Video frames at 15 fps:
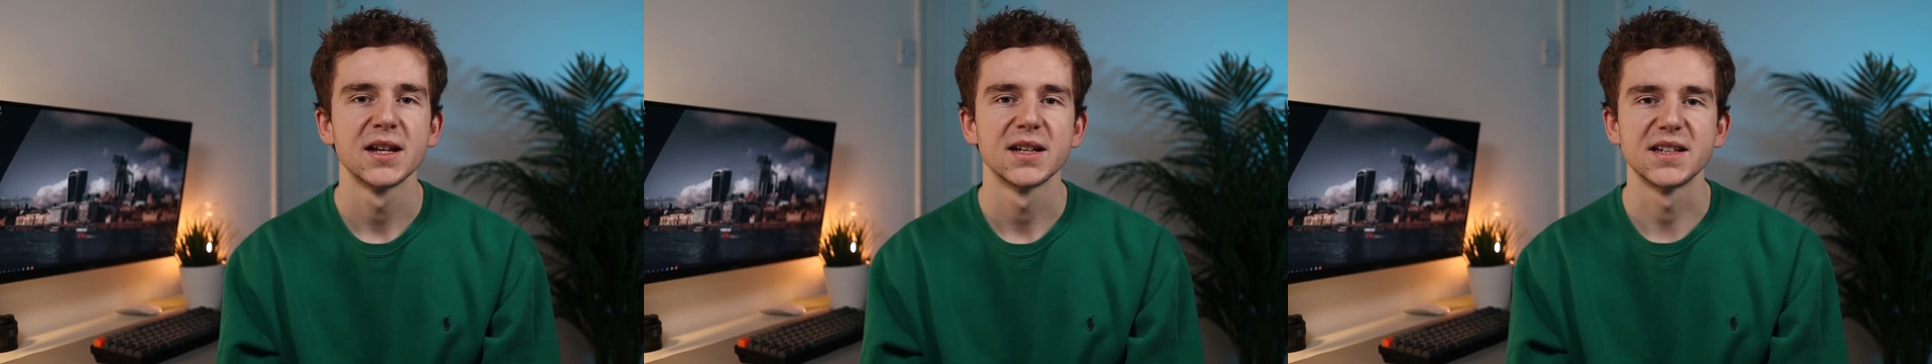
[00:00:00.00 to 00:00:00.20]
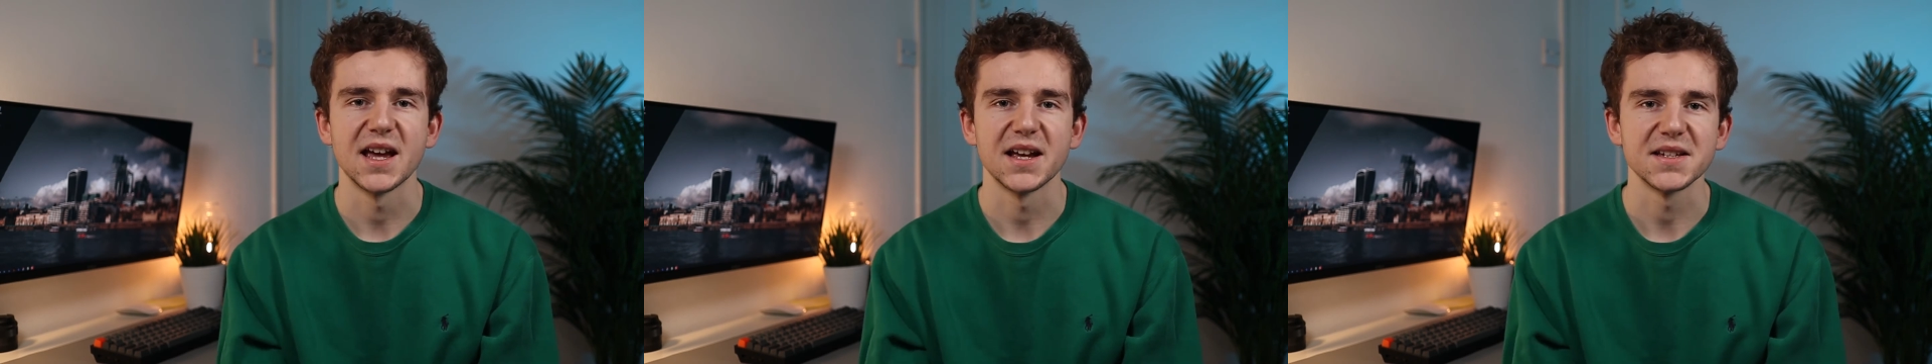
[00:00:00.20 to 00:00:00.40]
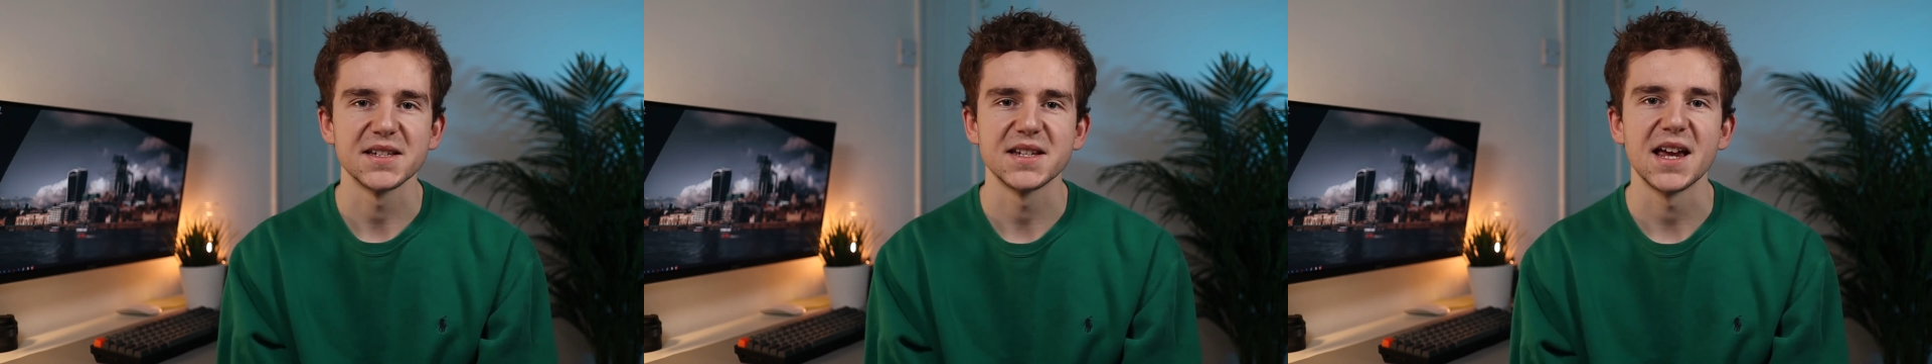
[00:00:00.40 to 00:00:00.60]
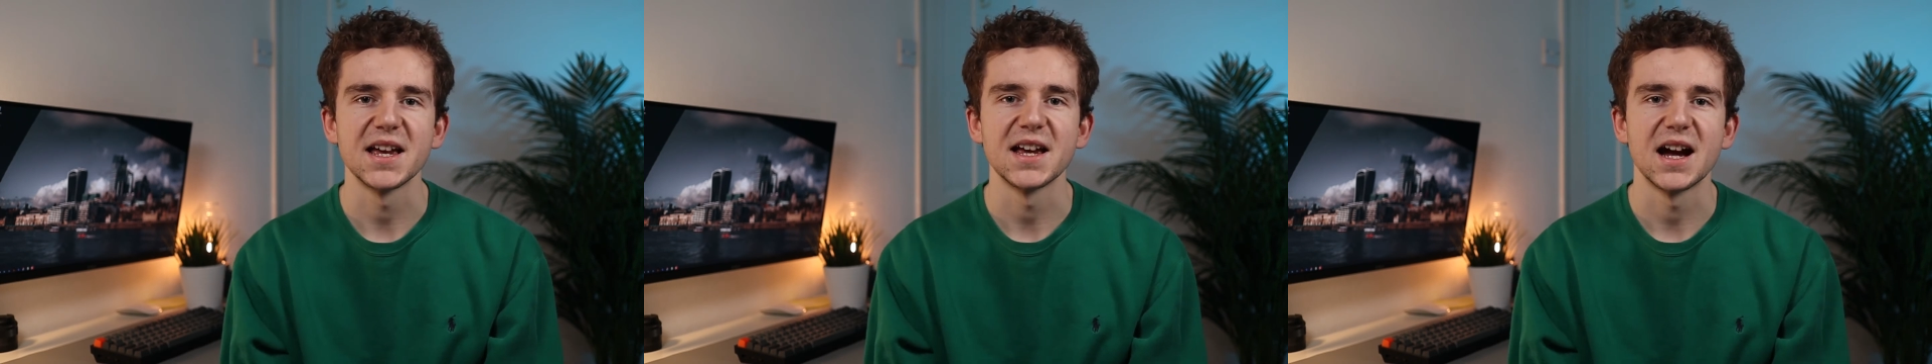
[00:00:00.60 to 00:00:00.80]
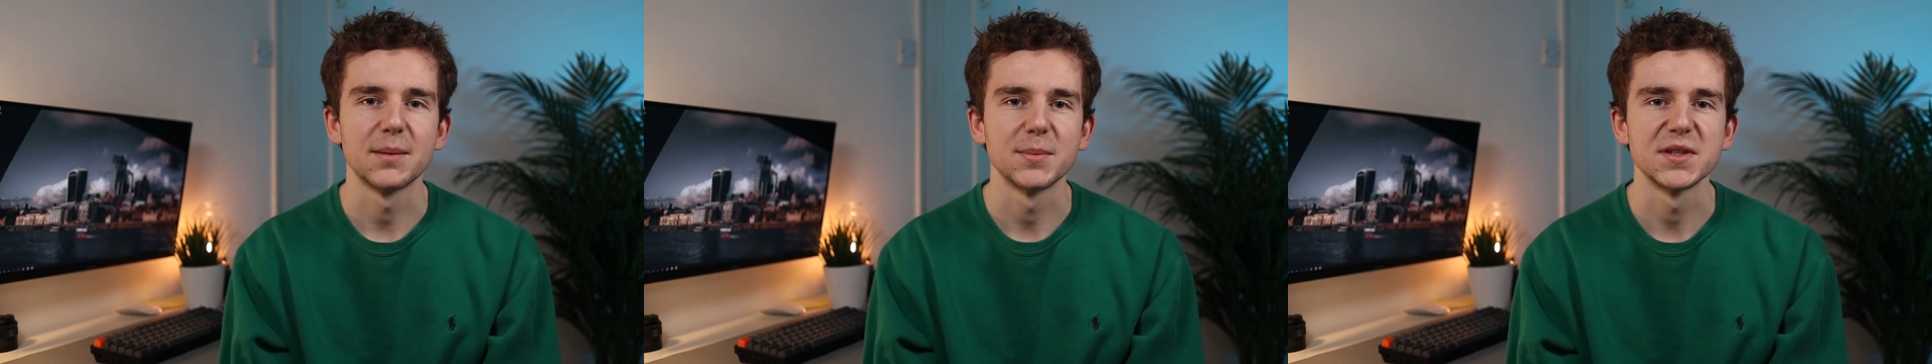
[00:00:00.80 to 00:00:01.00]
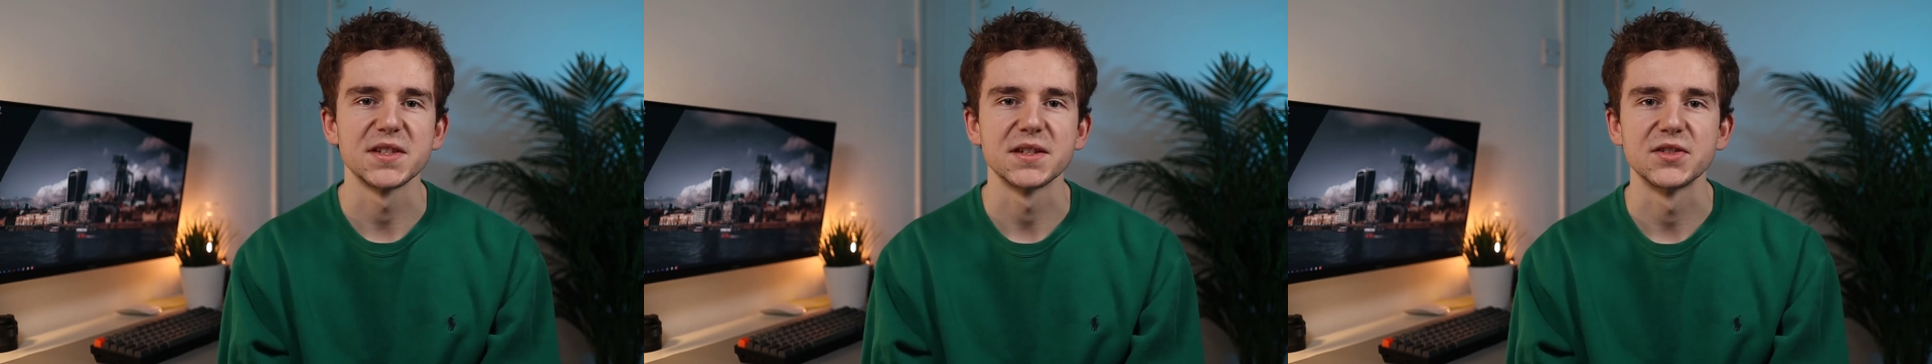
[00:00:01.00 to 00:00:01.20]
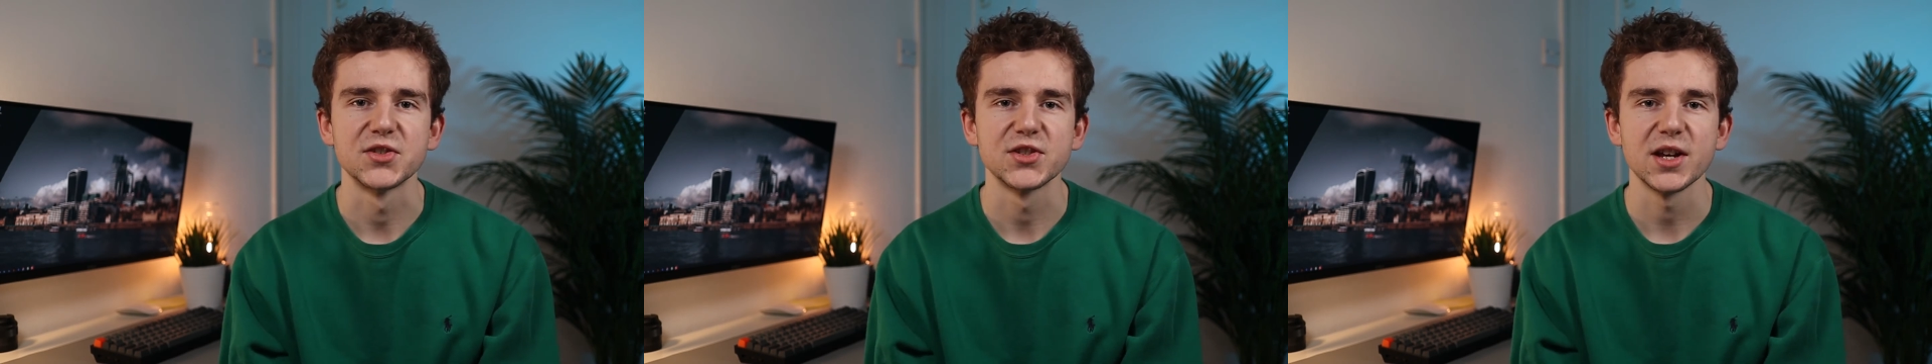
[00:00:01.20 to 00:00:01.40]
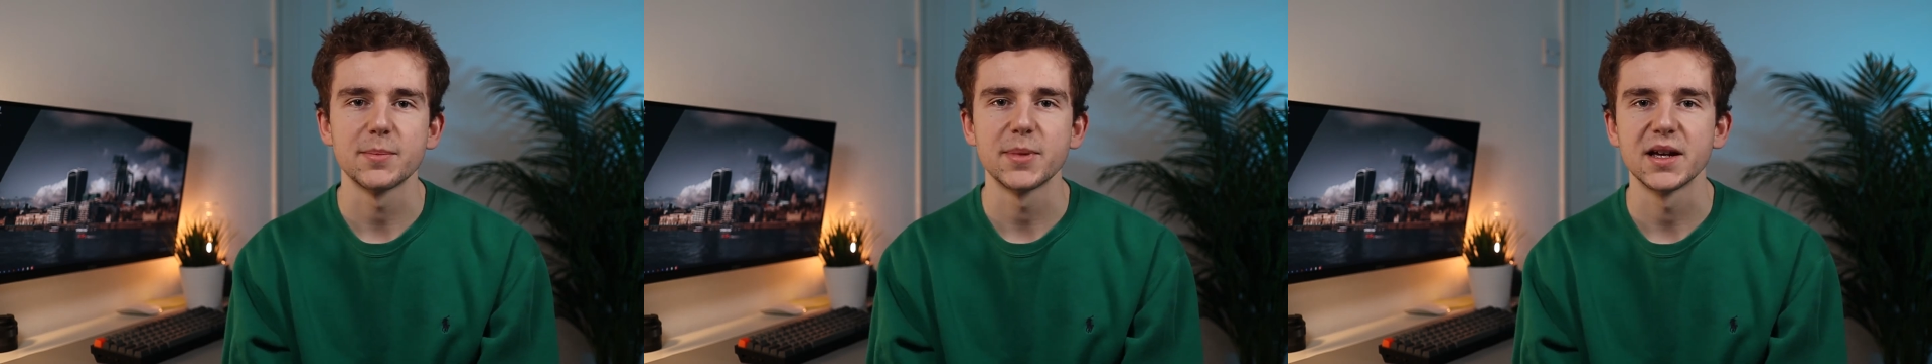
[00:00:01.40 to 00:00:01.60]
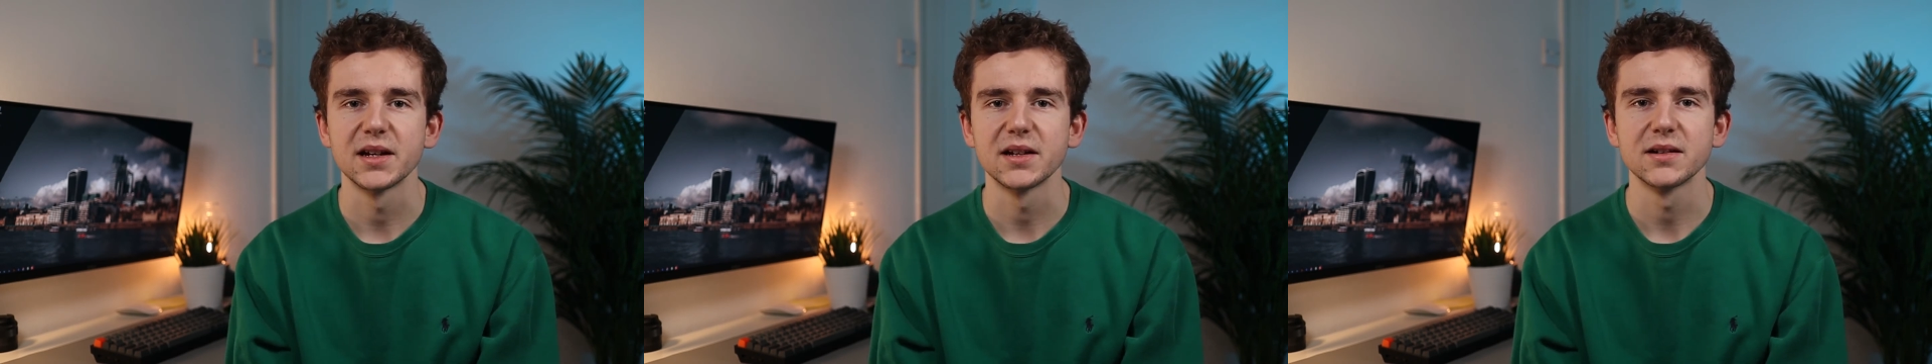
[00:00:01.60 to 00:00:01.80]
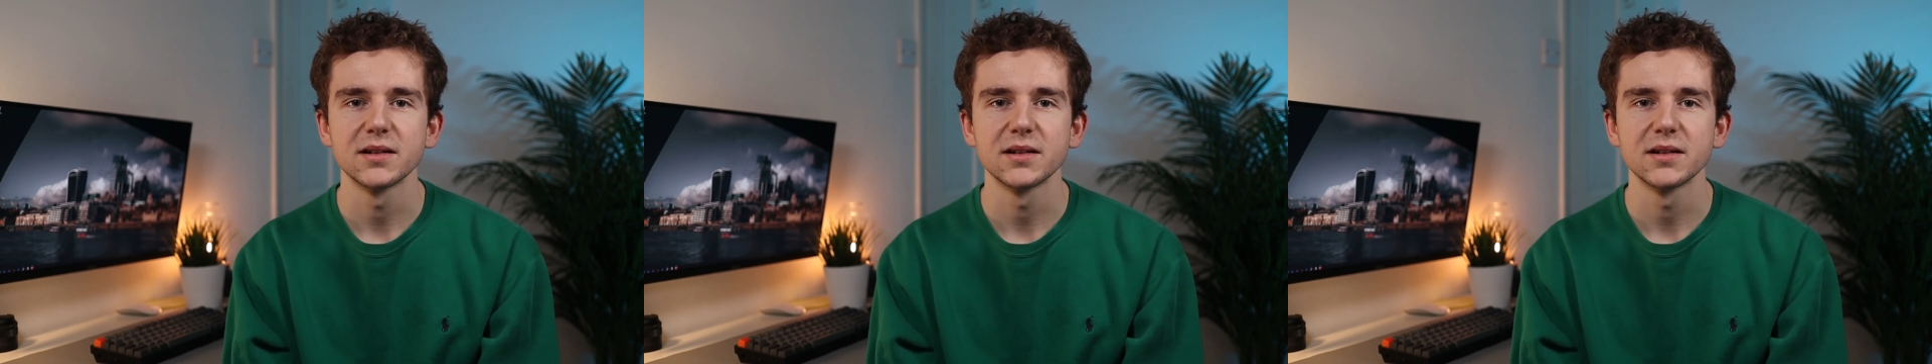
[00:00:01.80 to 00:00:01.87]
next day Amazon shipping,